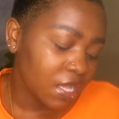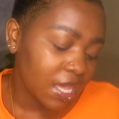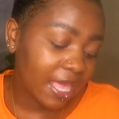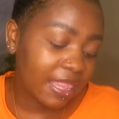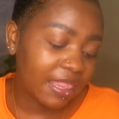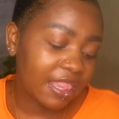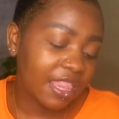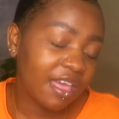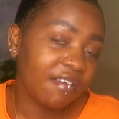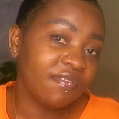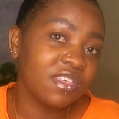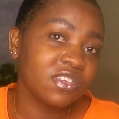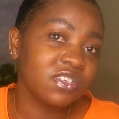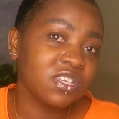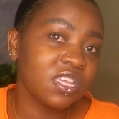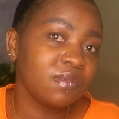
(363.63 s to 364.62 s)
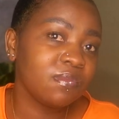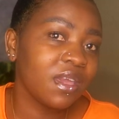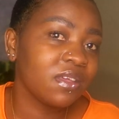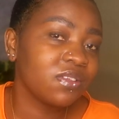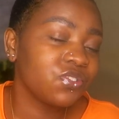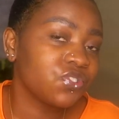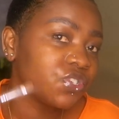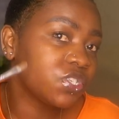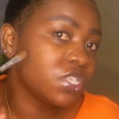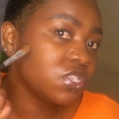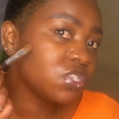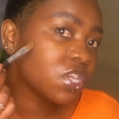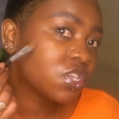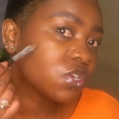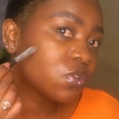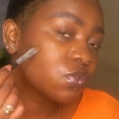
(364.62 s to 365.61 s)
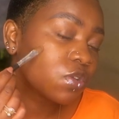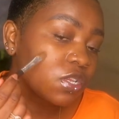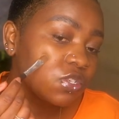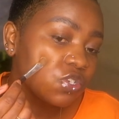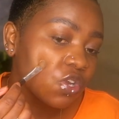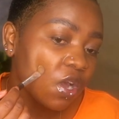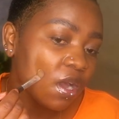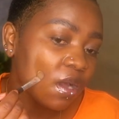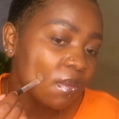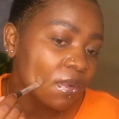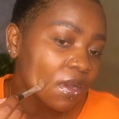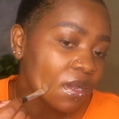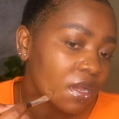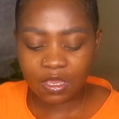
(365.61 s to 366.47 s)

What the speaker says: I love the shade match. She did such a great job.